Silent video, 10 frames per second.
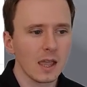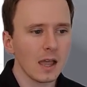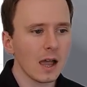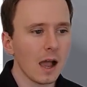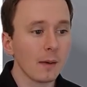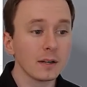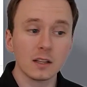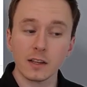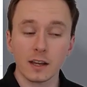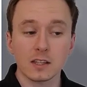I'm going to
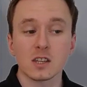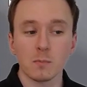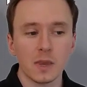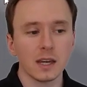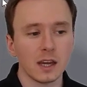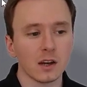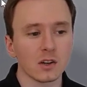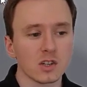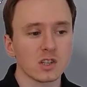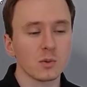click submit here
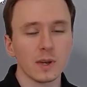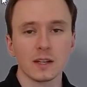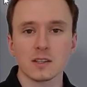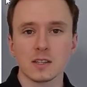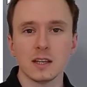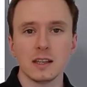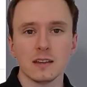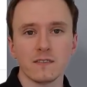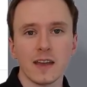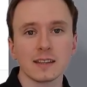just so we can see the
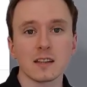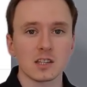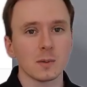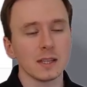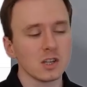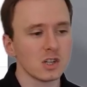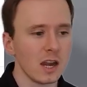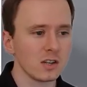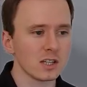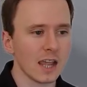effect that some of these
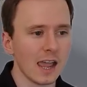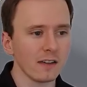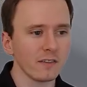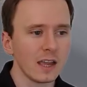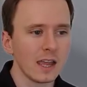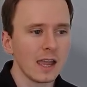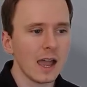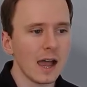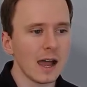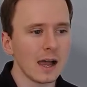changes have.
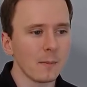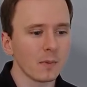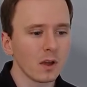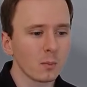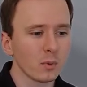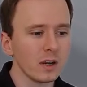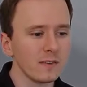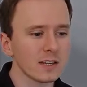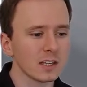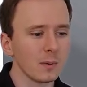
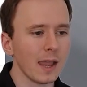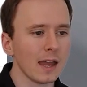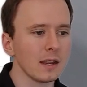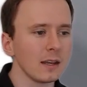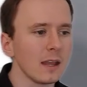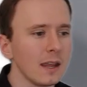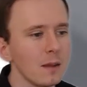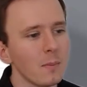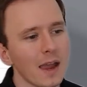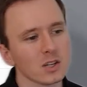Previously, we had an
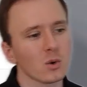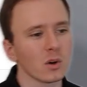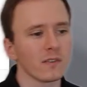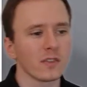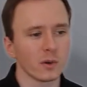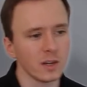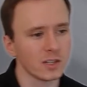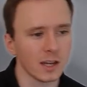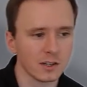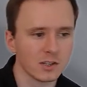impact score of
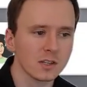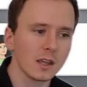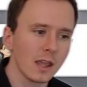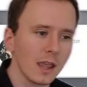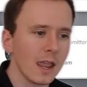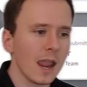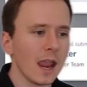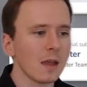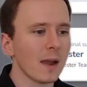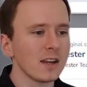36,
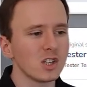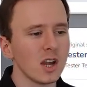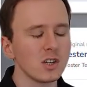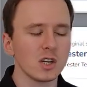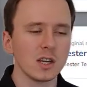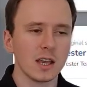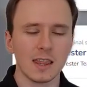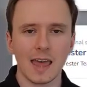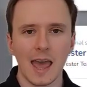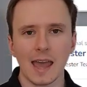and by changing
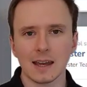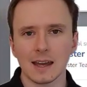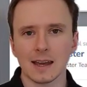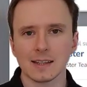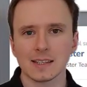that